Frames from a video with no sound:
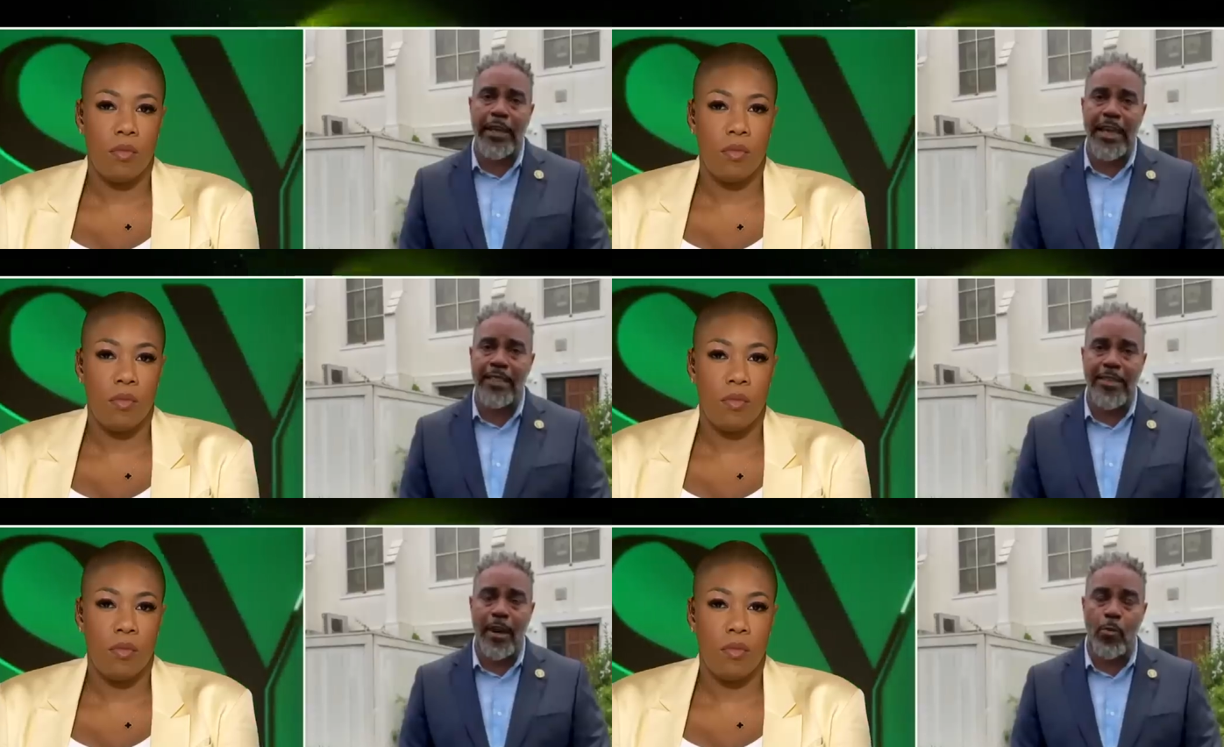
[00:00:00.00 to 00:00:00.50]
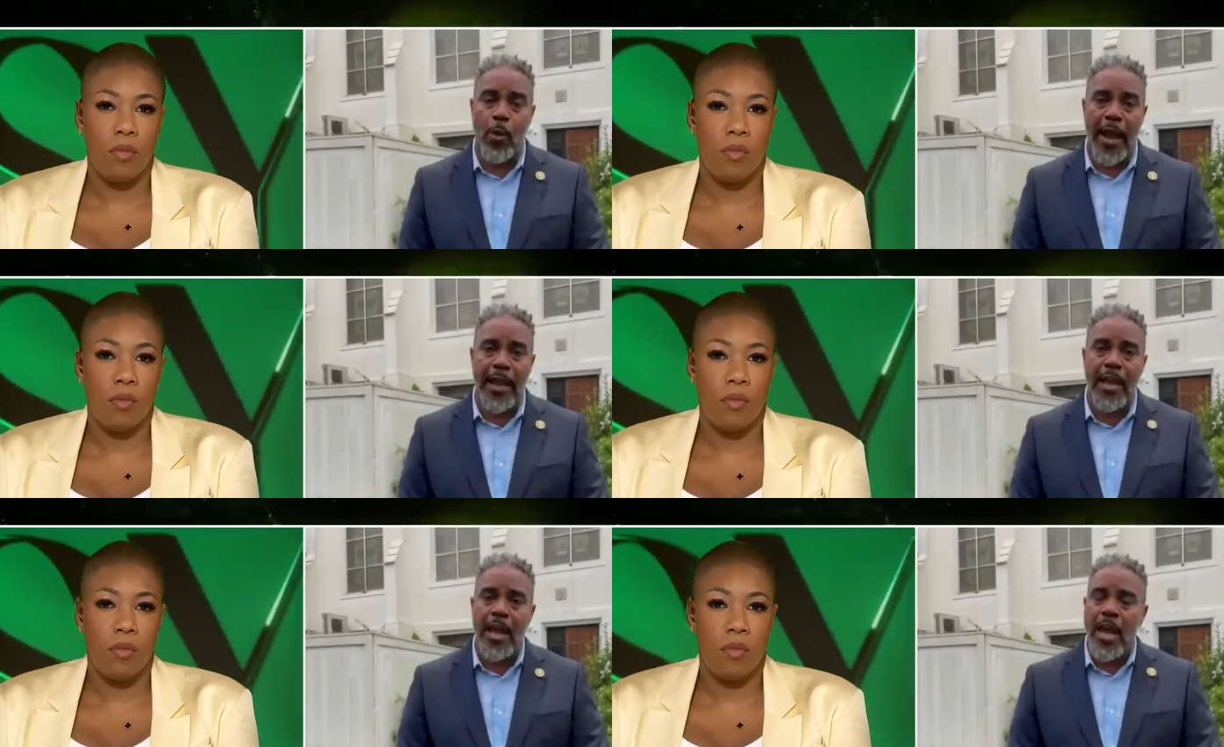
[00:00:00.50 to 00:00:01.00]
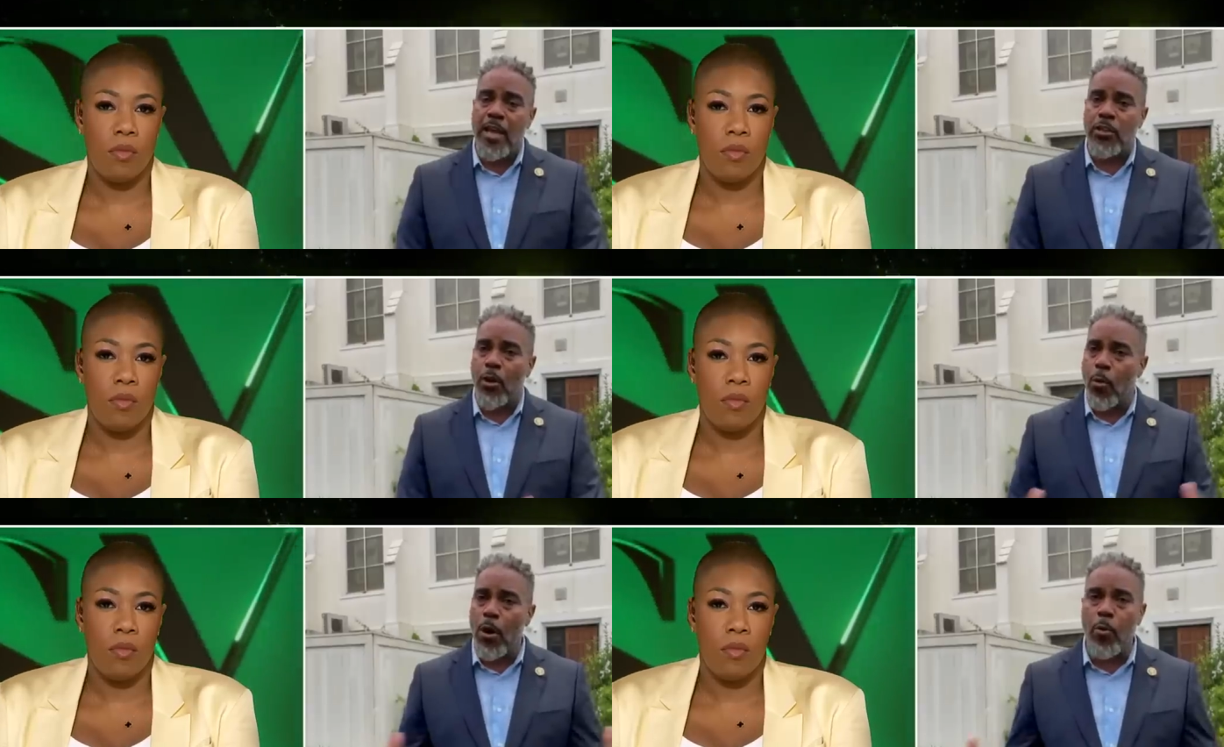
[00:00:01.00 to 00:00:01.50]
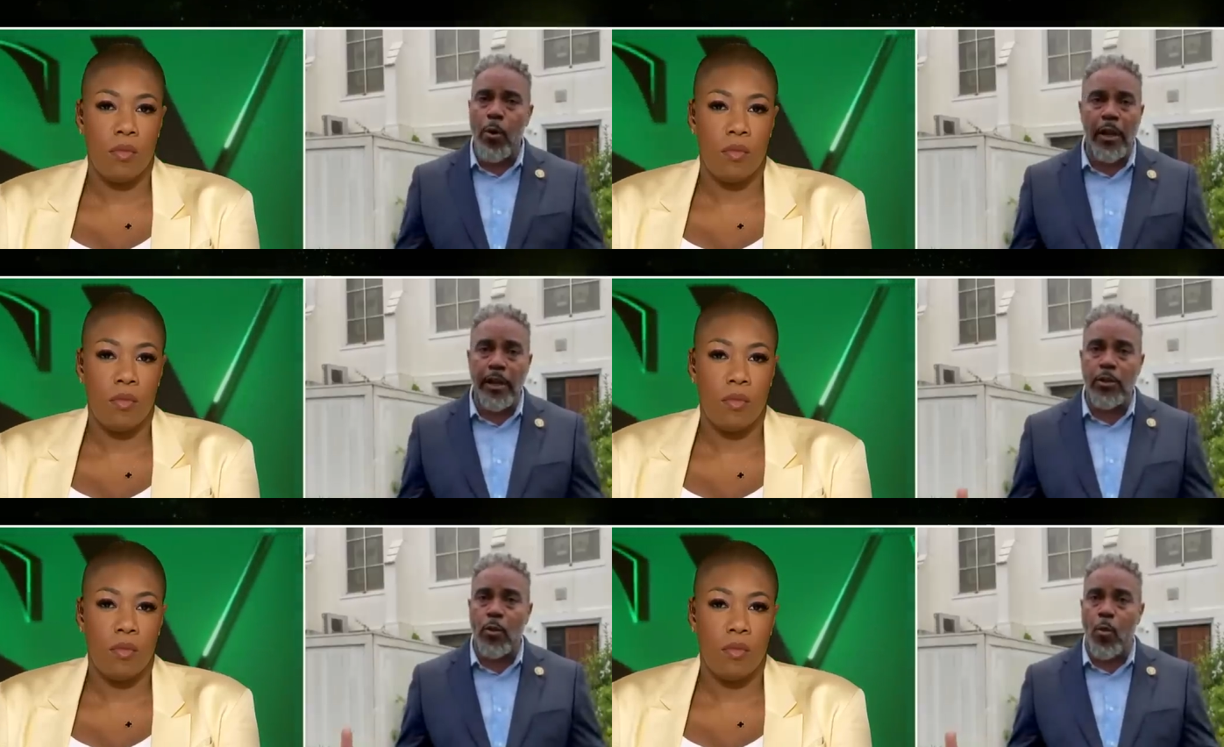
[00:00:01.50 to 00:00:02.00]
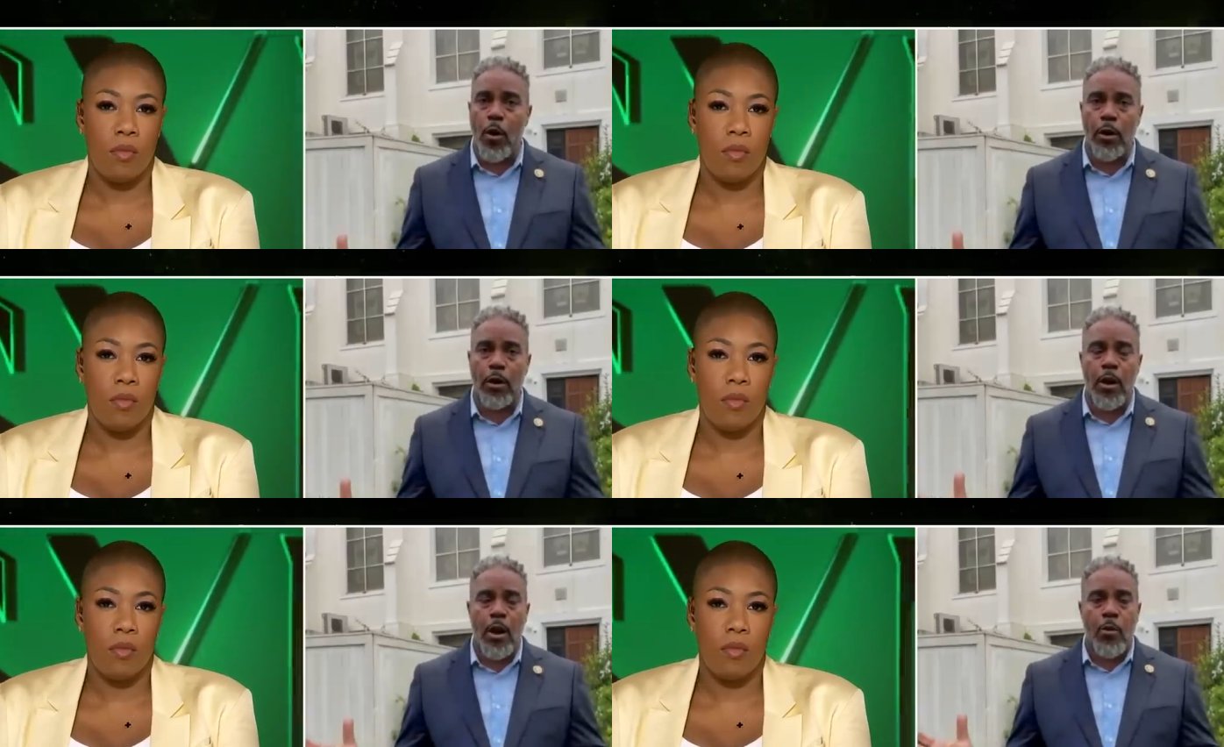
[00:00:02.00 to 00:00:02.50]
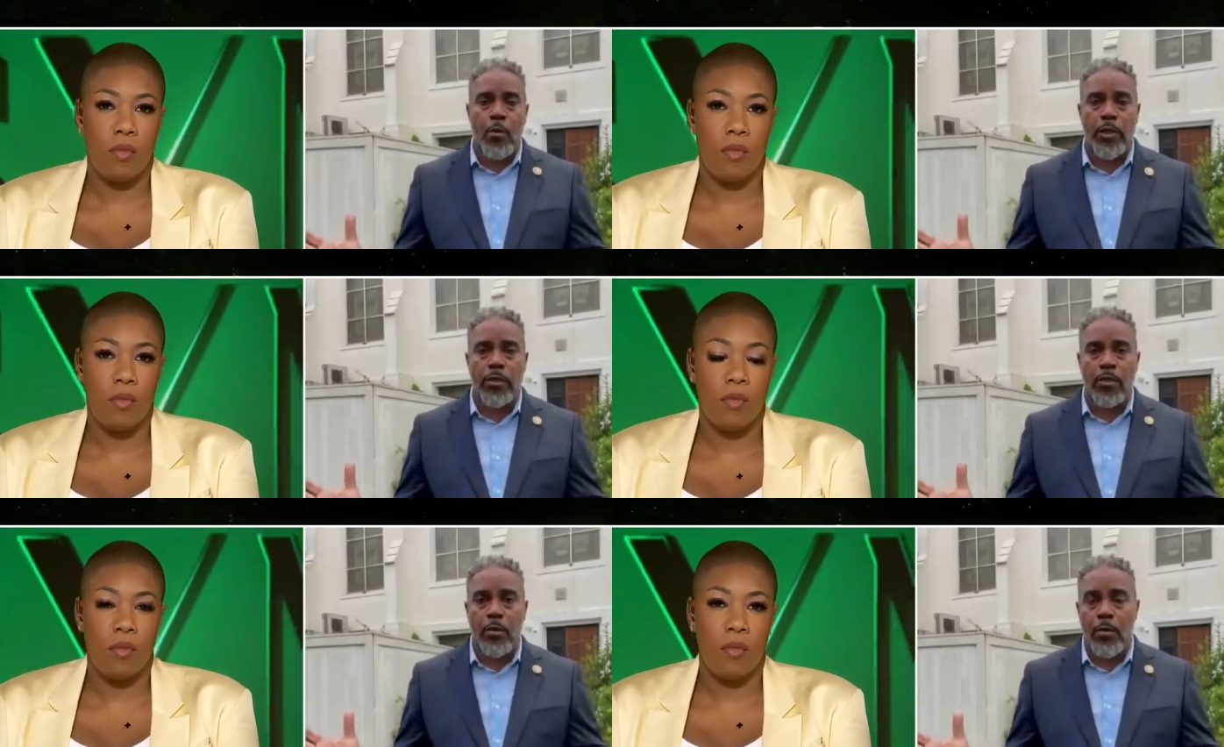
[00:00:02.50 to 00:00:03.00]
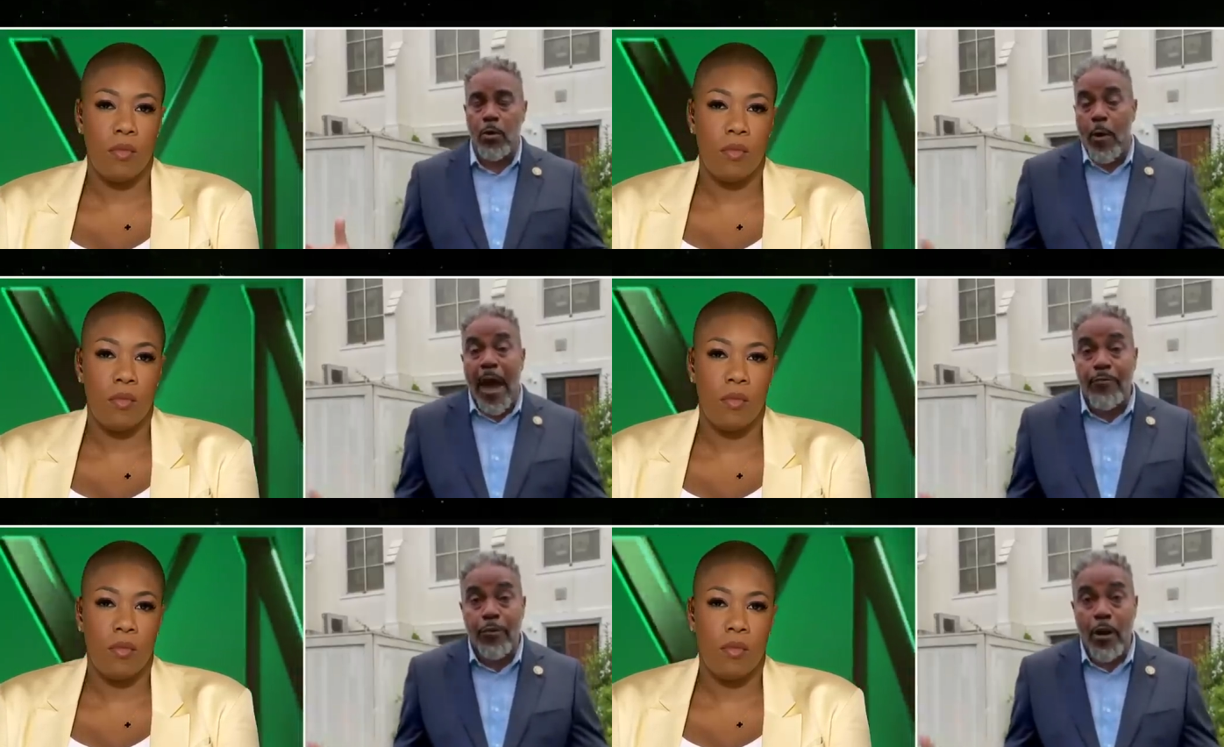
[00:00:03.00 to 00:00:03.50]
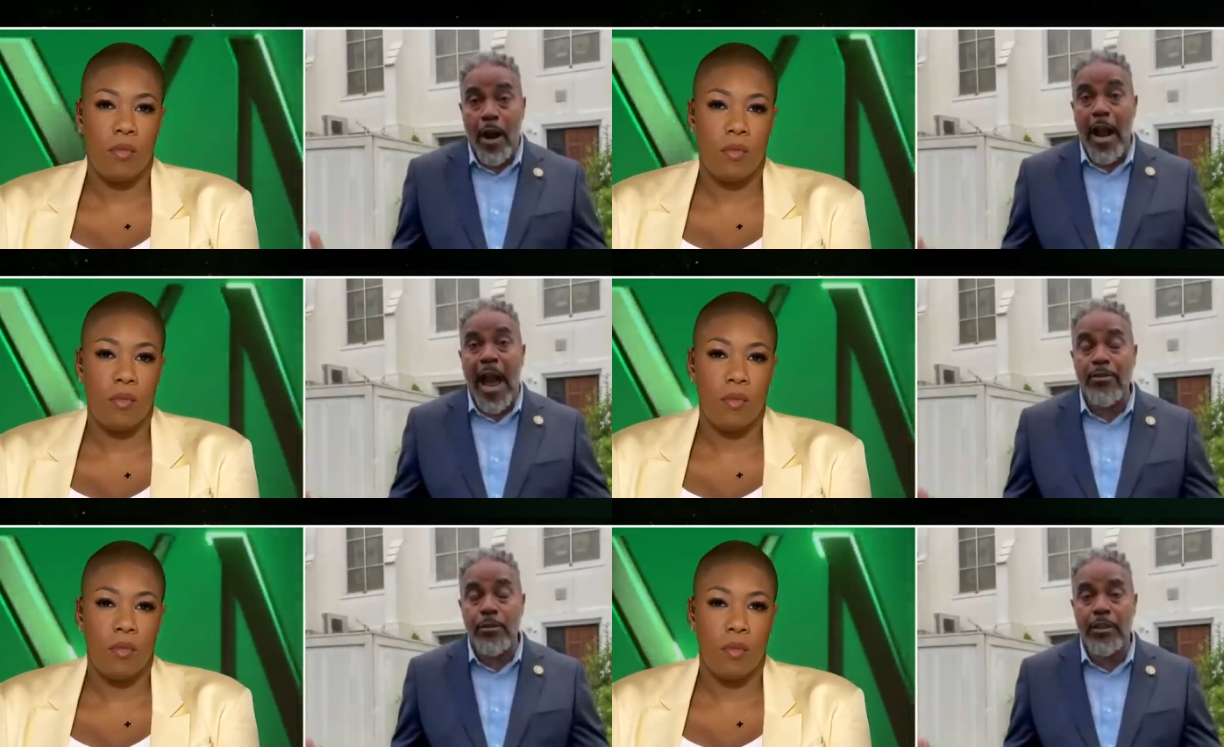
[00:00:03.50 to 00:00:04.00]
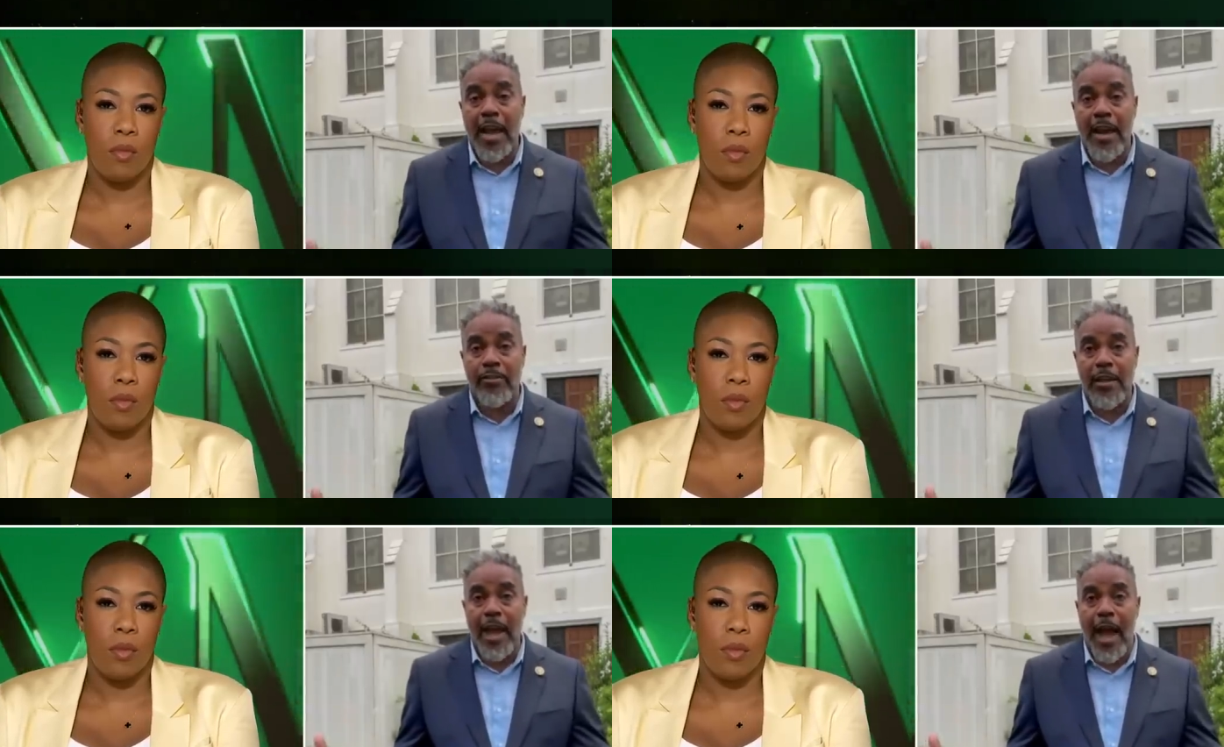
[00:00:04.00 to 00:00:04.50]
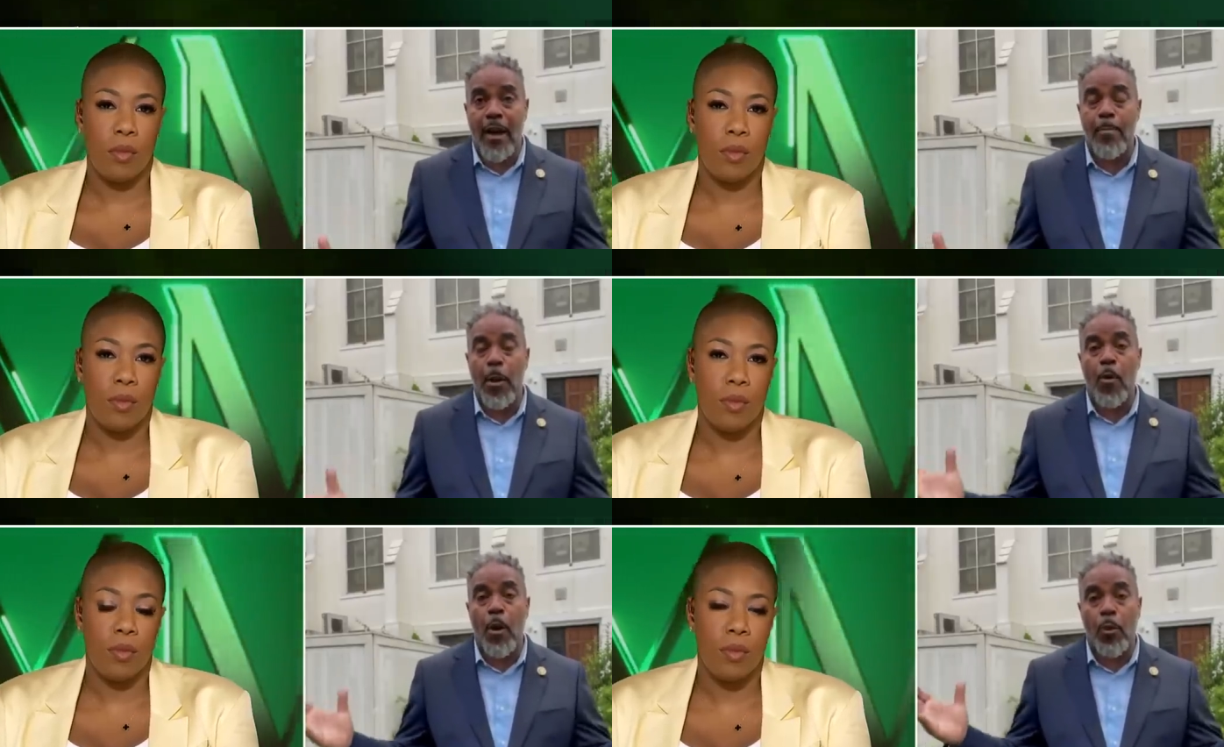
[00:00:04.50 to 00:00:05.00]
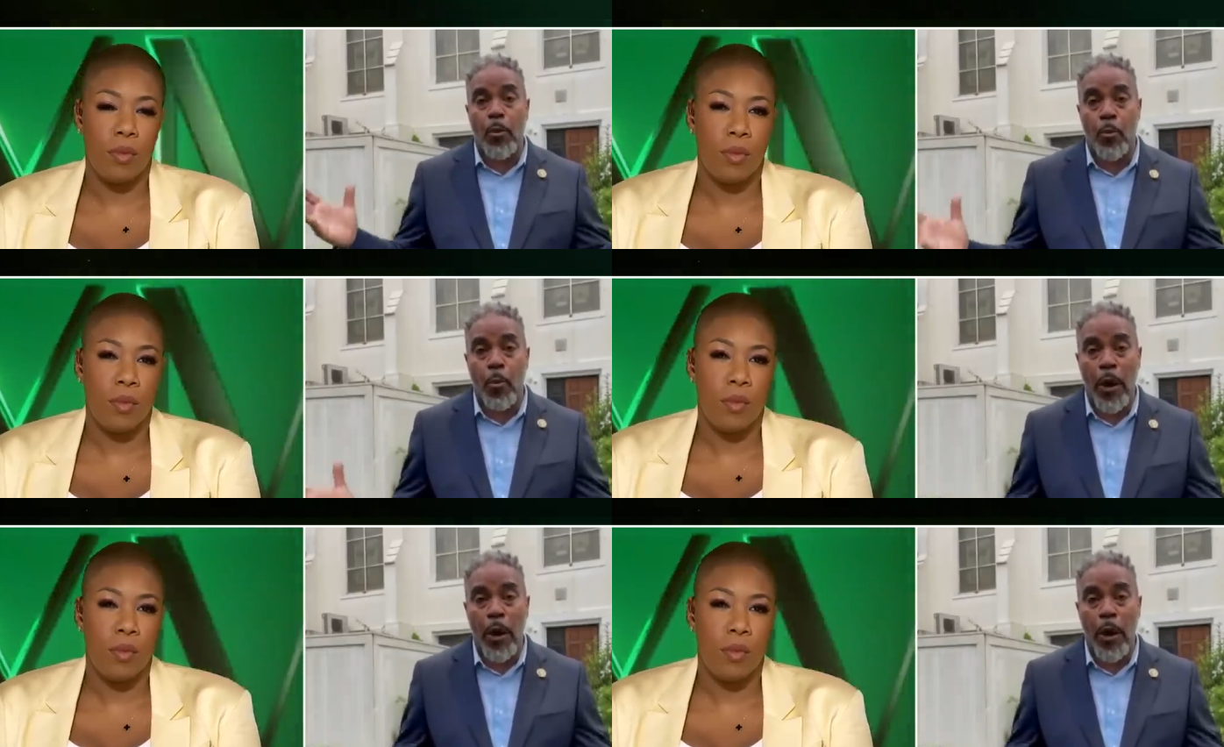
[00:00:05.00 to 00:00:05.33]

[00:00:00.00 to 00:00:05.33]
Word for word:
Speaker 1: to get their way? So we're willing to work with whoever on either side of the aisle, but what we're,